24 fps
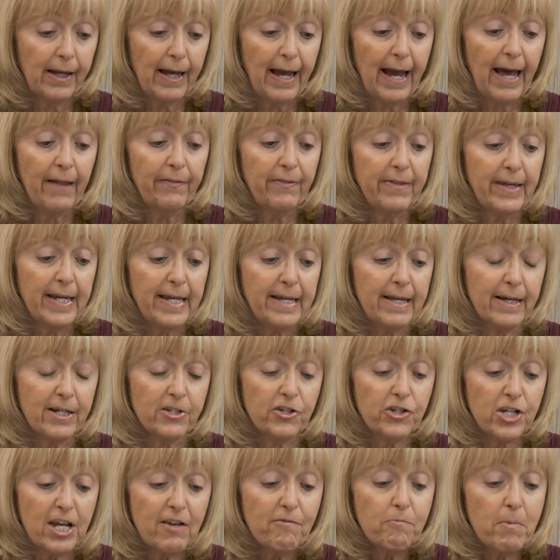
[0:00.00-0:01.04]
And the
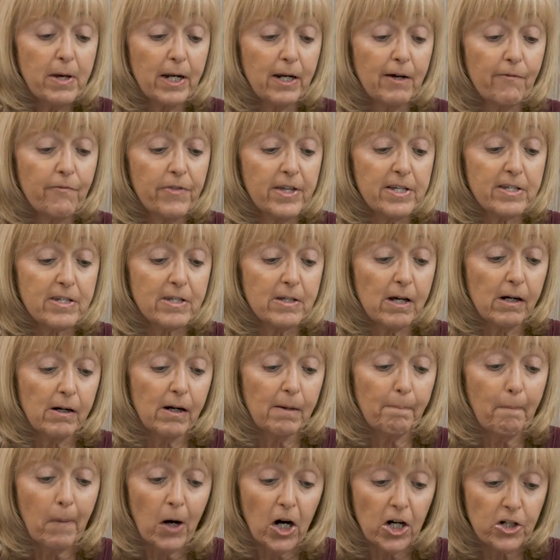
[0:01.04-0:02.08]
achievement of this
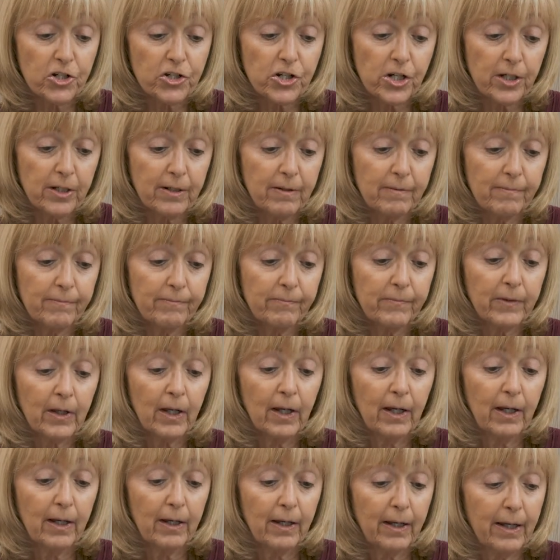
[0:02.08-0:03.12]
margin
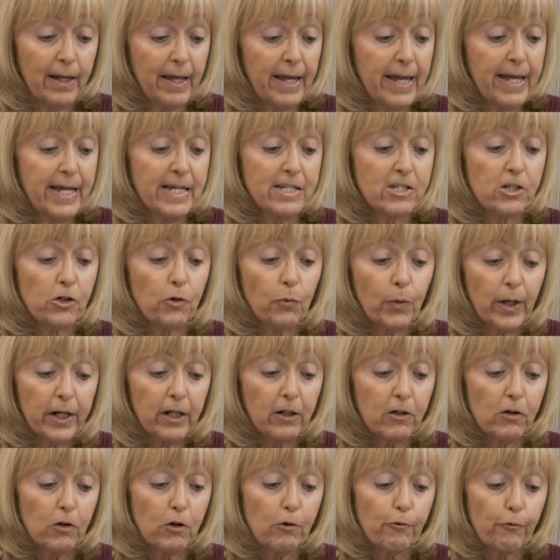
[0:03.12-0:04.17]
is
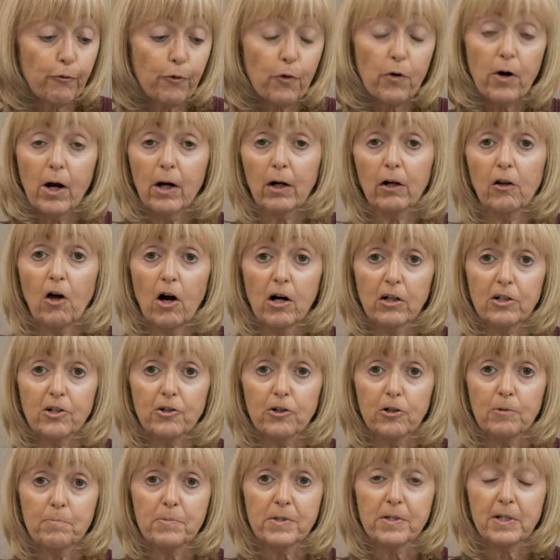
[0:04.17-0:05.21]
critical for our
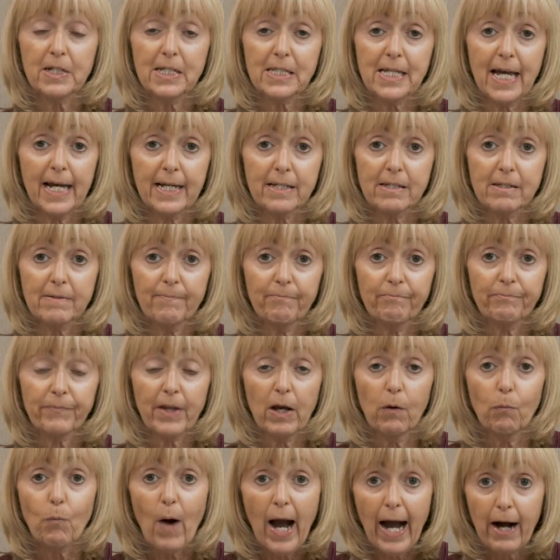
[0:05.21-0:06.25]
long-term success.
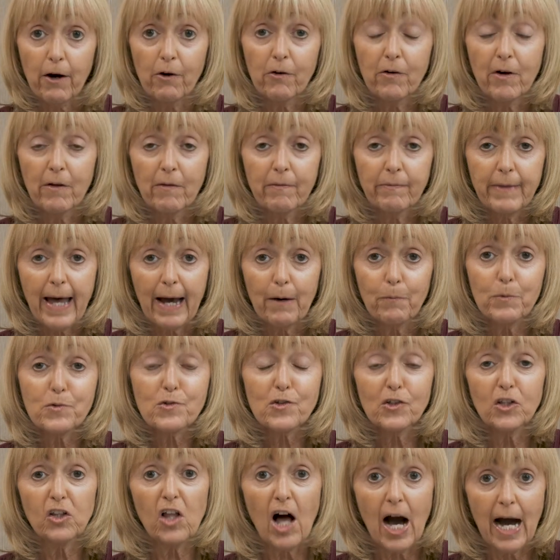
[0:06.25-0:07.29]
Wow, that was
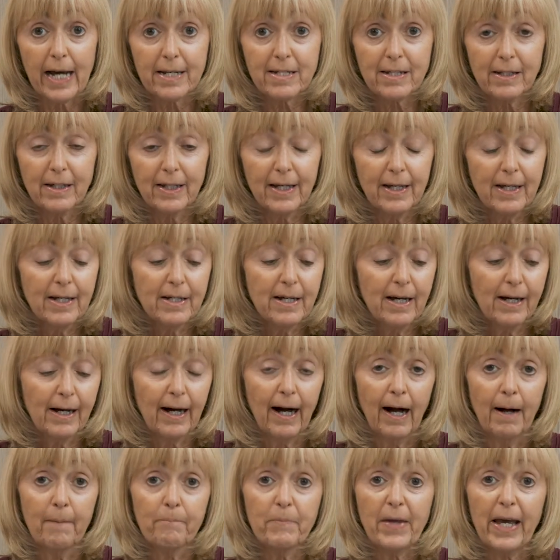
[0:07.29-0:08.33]
a lot.
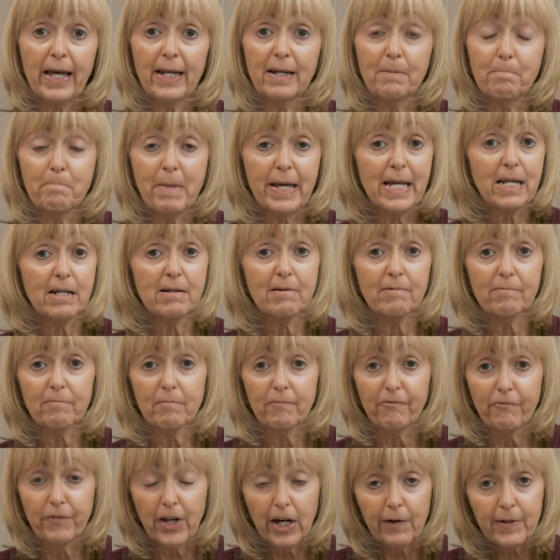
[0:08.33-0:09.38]
And made
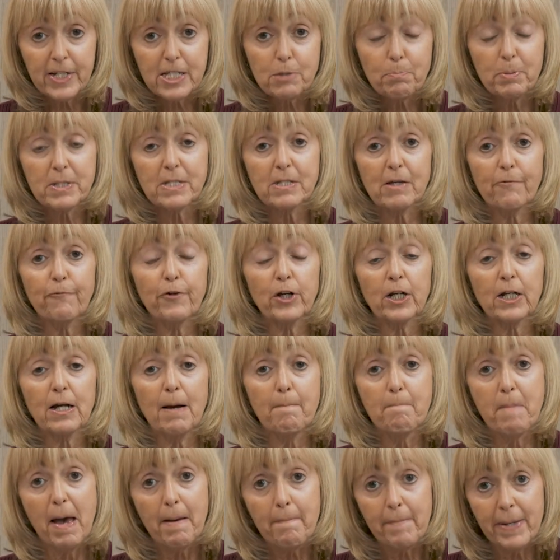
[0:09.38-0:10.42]
very specific
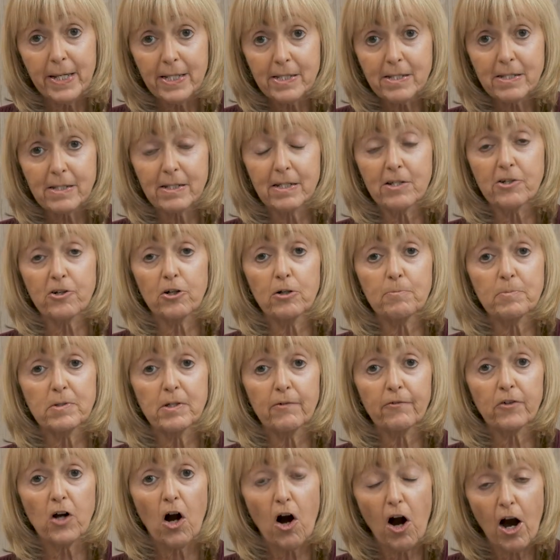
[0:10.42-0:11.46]
commitments in terms
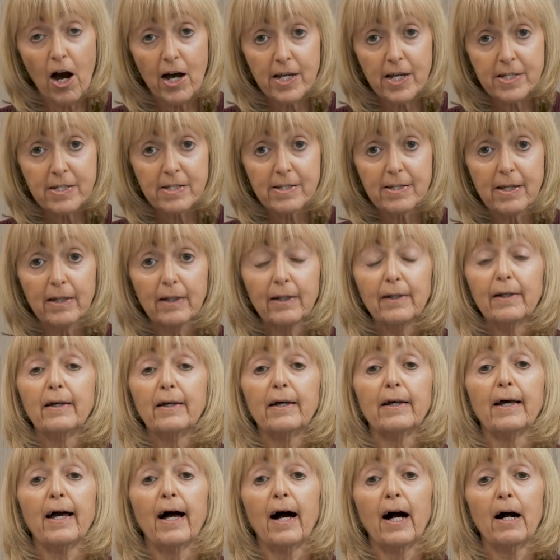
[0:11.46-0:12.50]
of cost
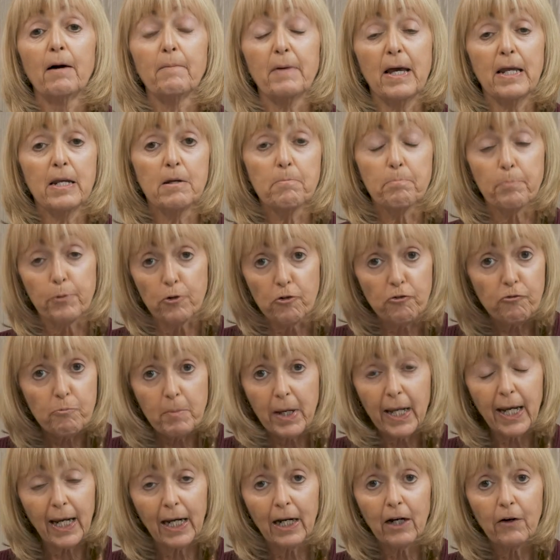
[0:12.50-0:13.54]
and
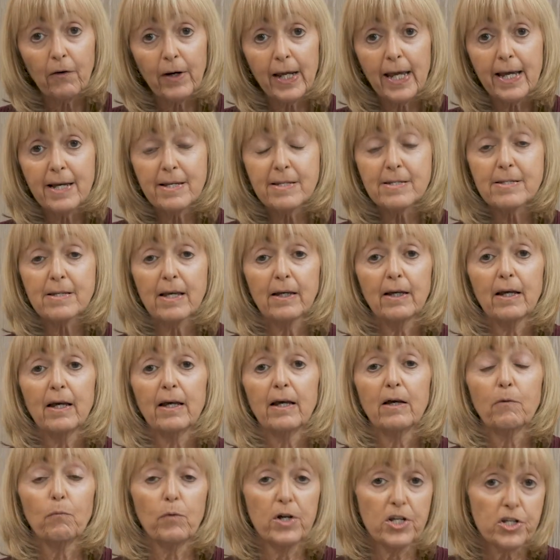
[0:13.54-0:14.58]
improvement areas,
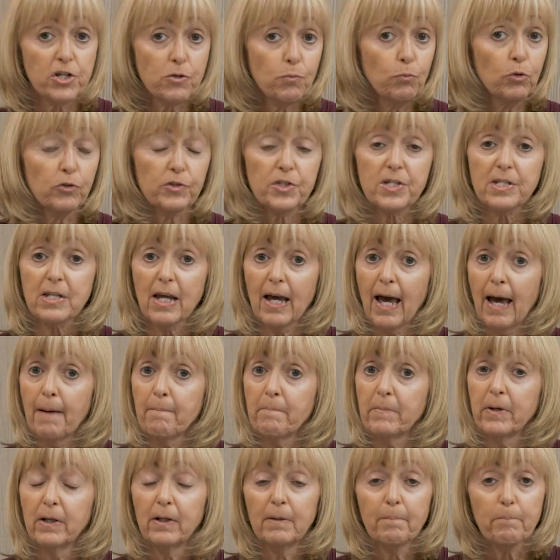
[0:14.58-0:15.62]
which will
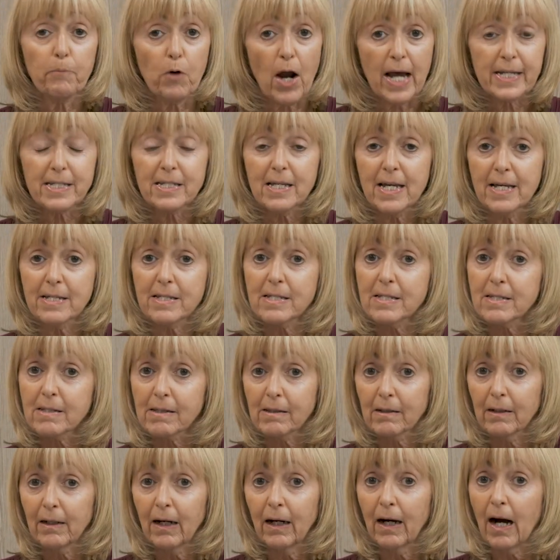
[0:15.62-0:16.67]
stem process
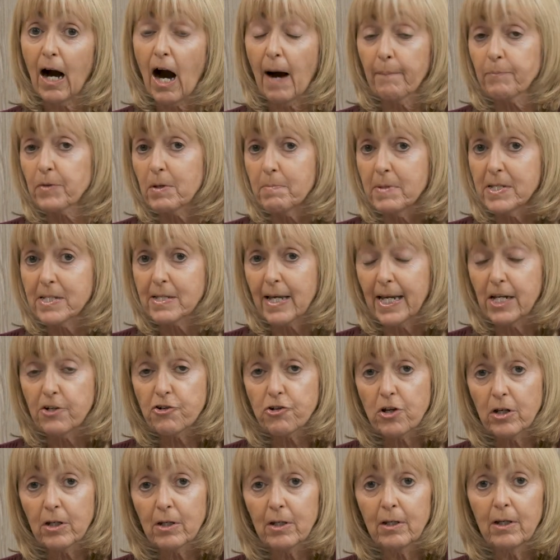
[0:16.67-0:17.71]

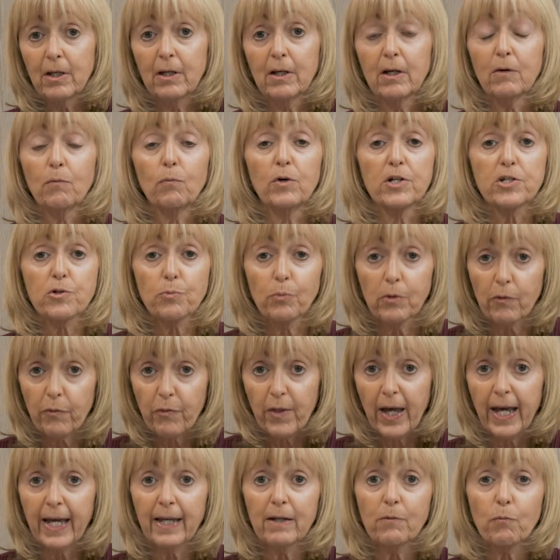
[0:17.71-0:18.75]
optimization, which will
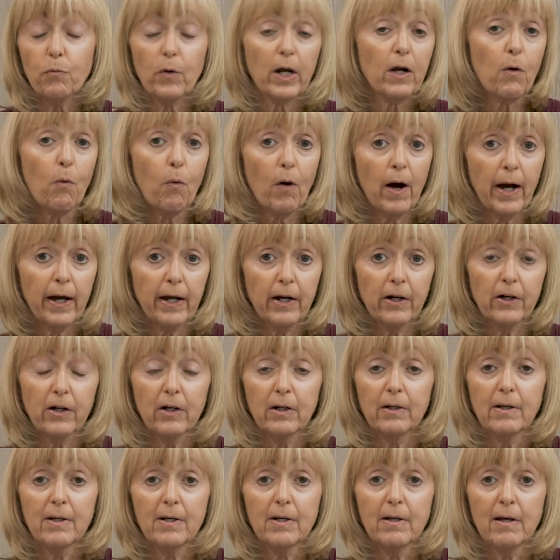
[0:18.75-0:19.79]
then
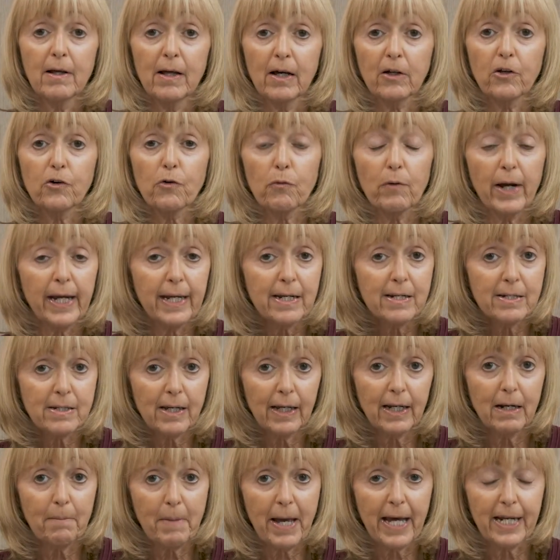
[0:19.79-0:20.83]
require a great
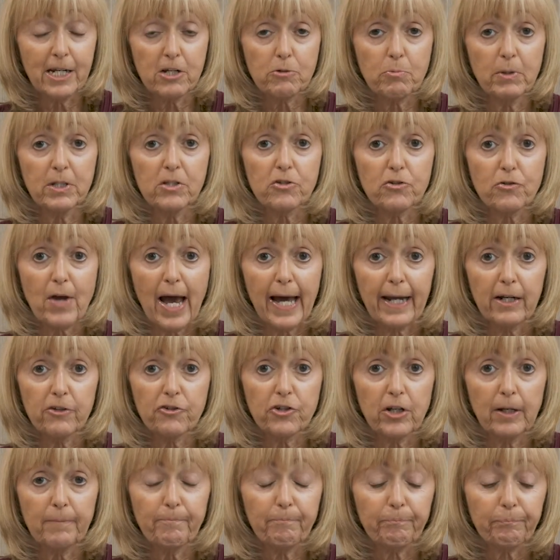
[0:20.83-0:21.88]
data management
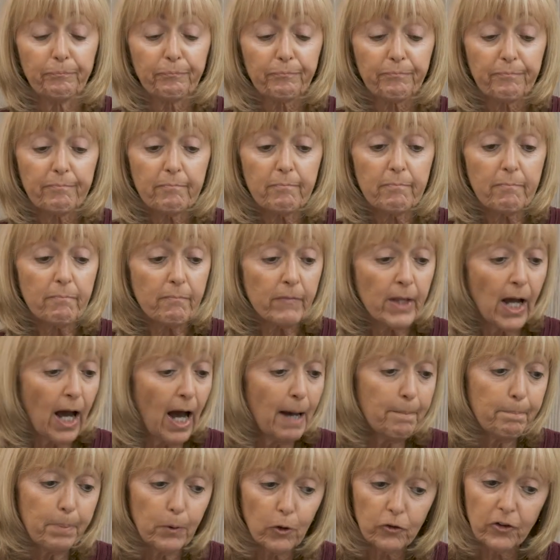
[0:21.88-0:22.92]
strategy. I
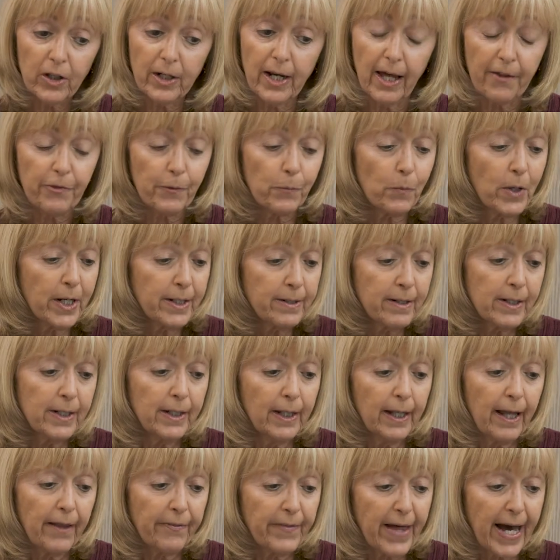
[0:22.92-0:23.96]
pulled another one
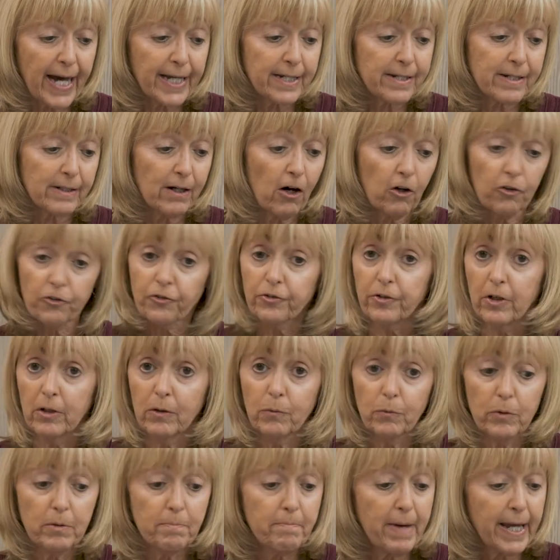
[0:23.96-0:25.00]
that also
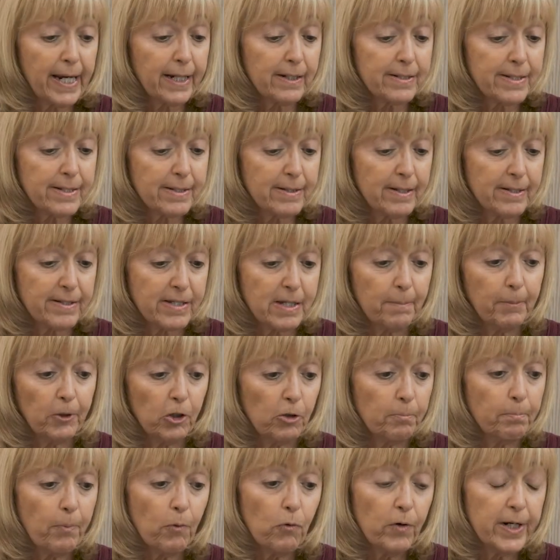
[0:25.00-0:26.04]
would make a
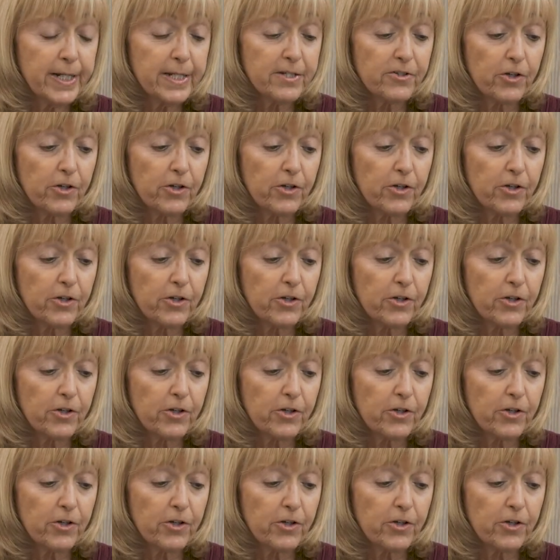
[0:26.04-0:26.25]
similar point.